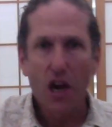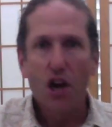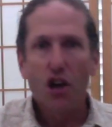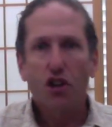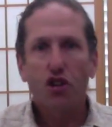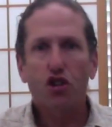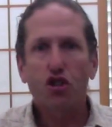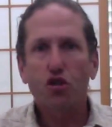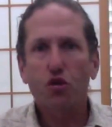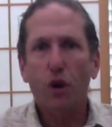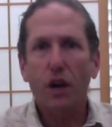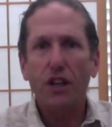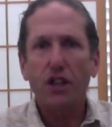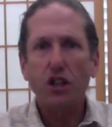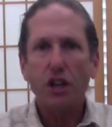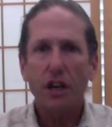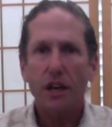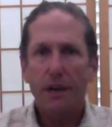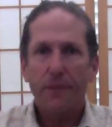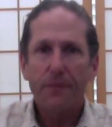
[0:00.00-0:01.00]

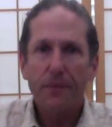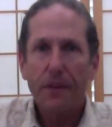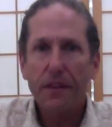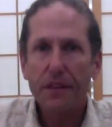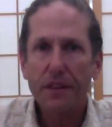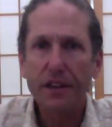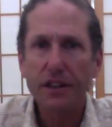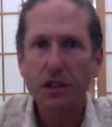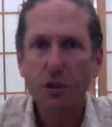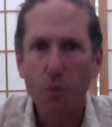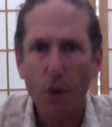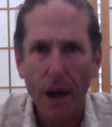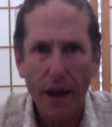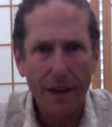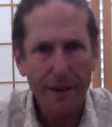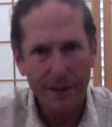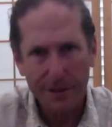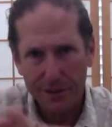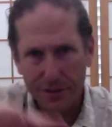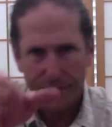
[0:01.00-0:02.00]
Stretching this way,
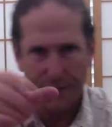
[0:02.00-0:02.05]
and there's